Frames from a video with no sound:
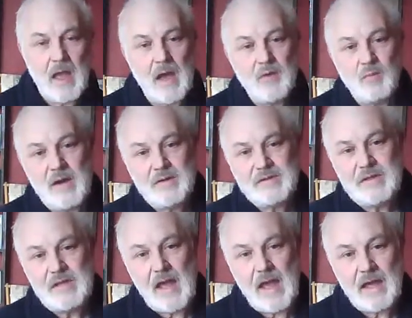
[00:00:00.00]
And whereas in
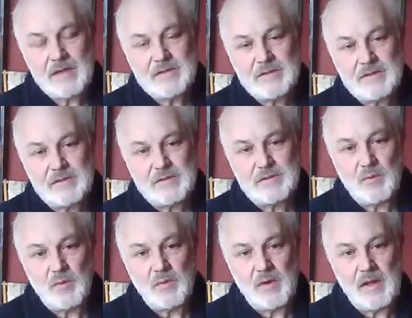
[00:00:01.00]
the Exodus
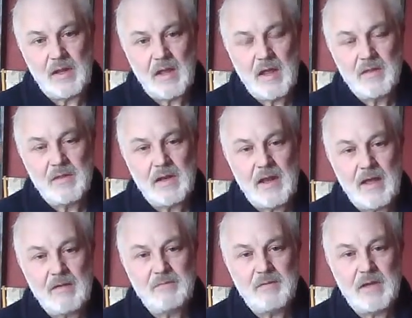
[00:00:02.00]
story, the
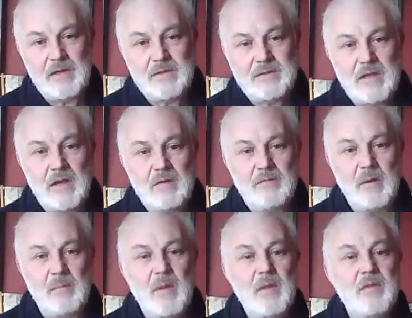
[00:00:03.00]
love is
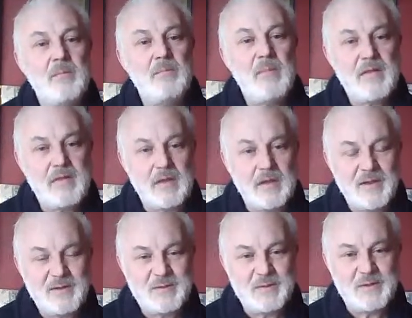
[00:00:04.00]
from the mother
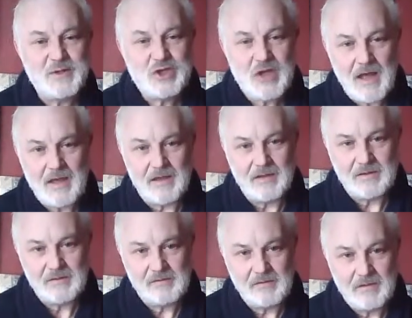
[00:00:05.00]
to the
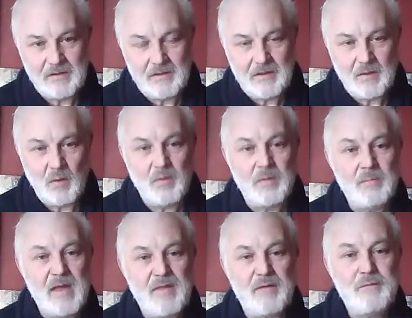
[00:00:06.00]
child, or the
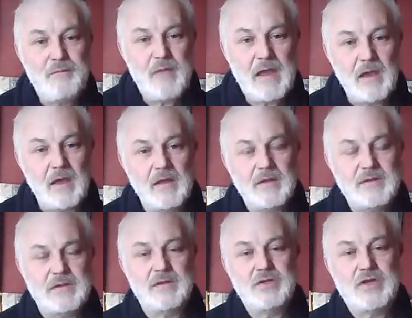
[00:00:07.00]
mother figure
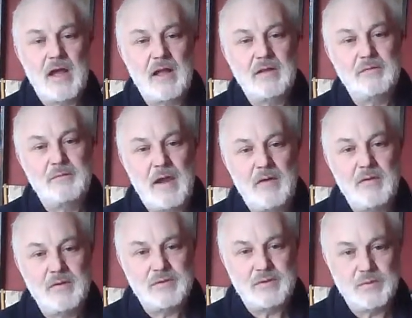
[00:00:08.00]
to the child,
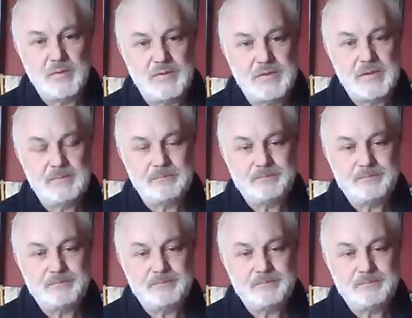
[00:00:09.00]
Pharaoh's daughter,